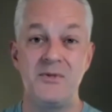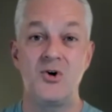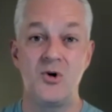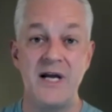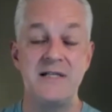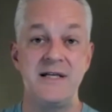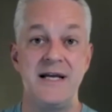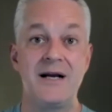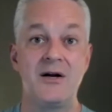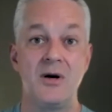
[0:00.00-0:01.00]
crazy
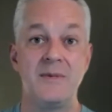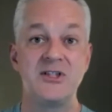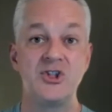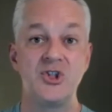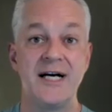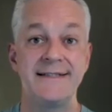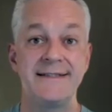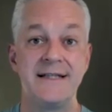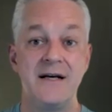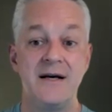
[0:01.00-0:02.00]
economic stress,